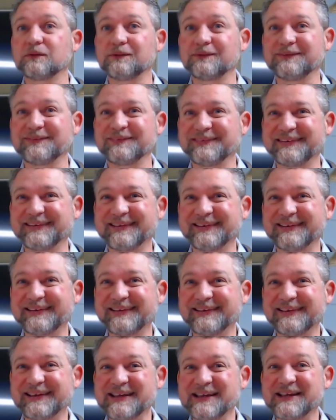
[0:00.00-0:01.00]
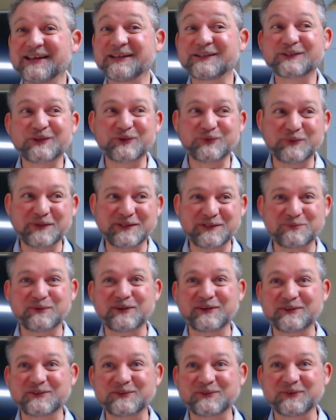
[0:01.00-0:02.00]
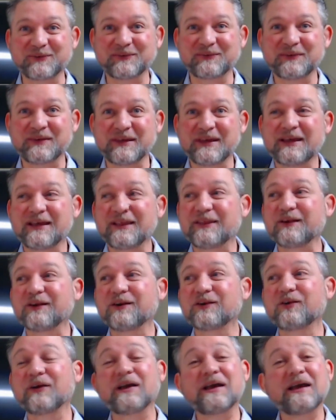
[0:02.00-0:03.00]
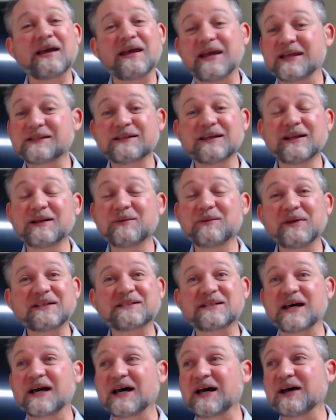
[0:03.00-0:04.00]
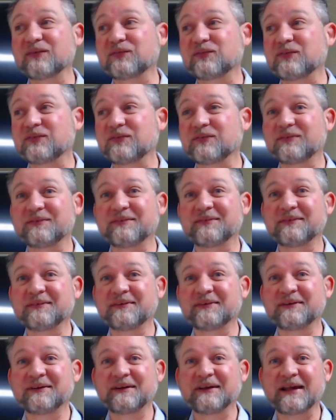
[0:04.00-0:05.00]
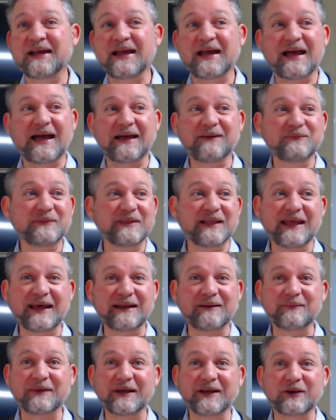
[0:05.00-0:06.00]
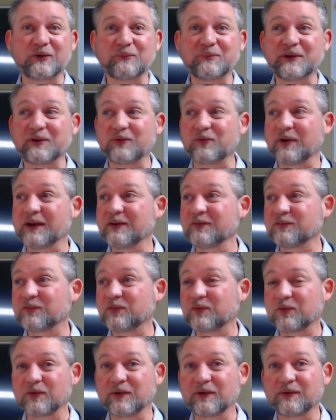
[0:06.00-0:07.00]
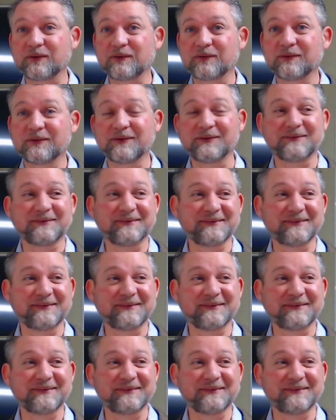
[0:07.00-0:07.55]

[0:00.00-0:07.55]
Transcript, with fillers: it's going to be spiritual. They're going. It's going to be tough. I'm glad I'm not going to be around for it.